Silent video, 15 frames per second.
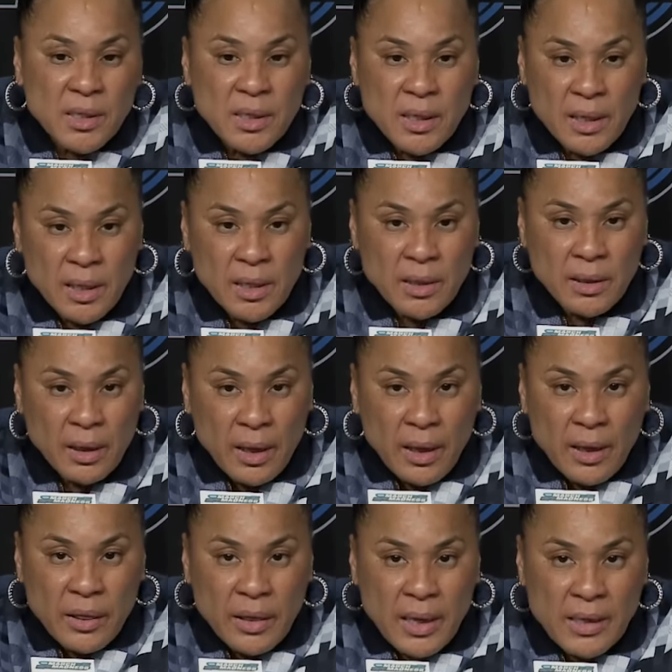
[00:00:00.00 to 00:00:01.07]
And
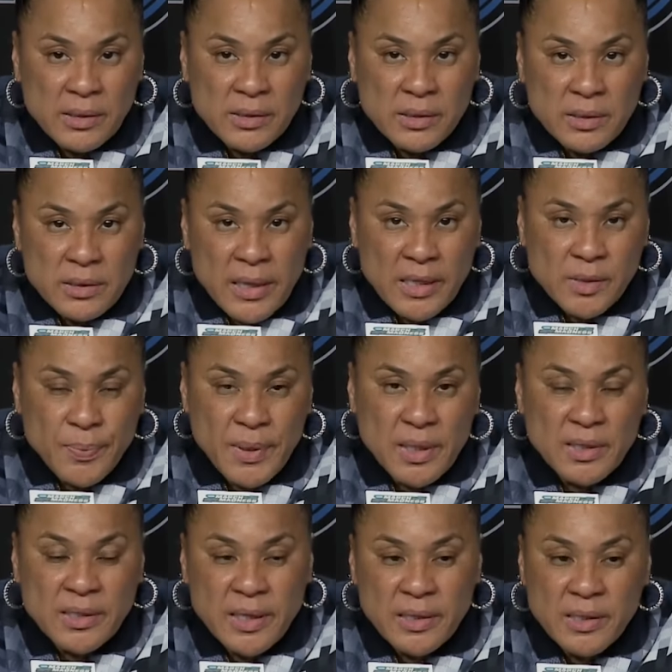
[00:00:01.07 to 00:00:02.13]
that's been
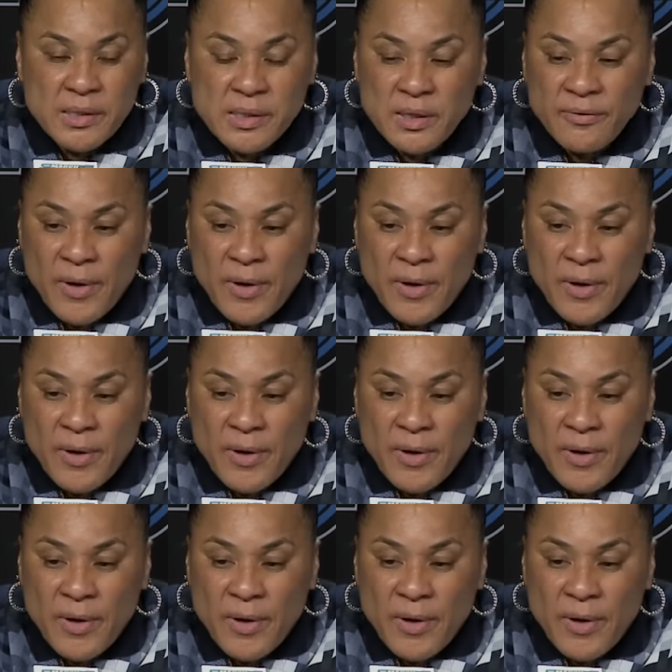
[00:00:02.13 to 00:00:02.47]
the tendency